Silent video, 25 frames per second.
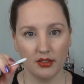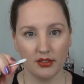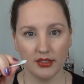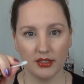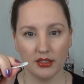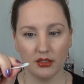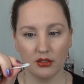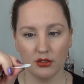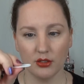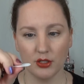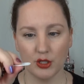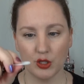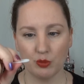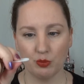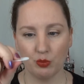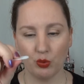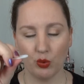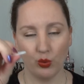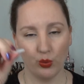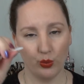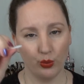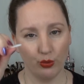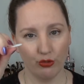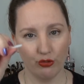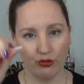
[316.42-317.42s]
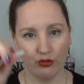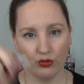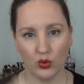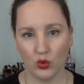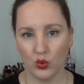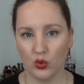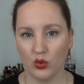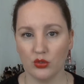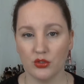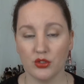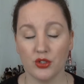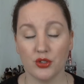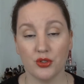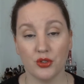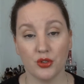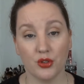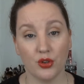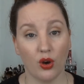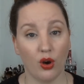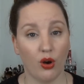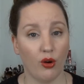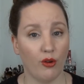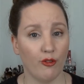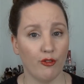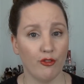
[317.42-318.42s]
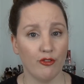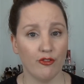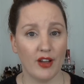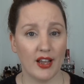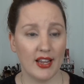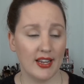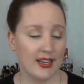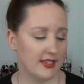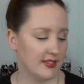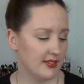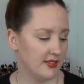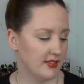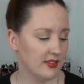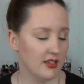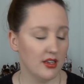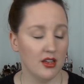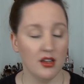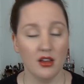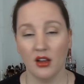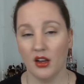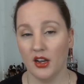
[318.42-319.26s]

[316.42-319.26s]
little spoonful to do your whole face.